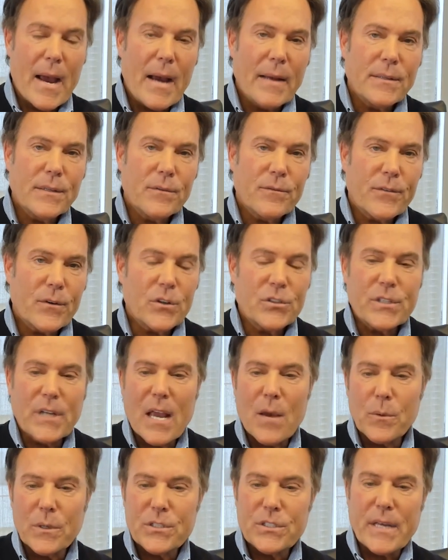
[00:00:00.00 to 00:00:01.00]
I, first
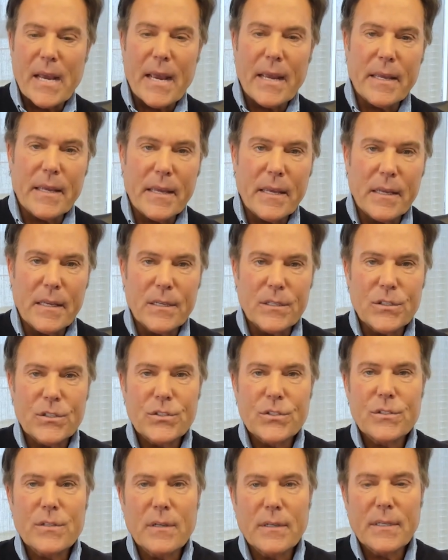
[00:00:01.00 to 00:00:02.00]
thing I would say
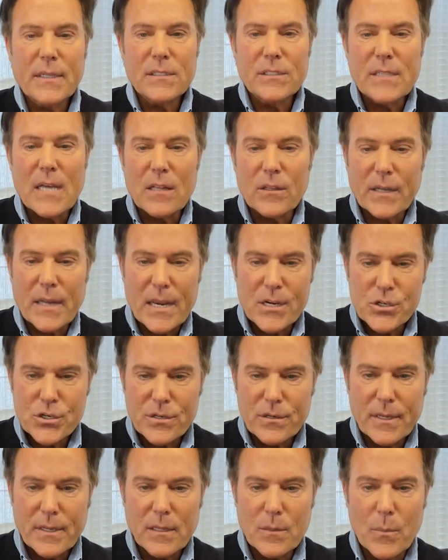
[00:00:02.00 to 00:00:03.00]
is
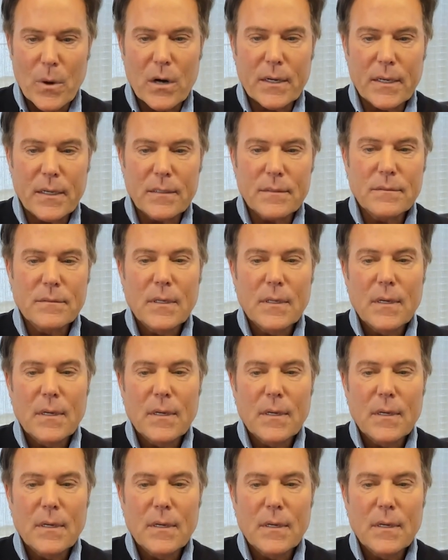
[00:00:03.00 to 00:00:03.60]
consolidation in the market.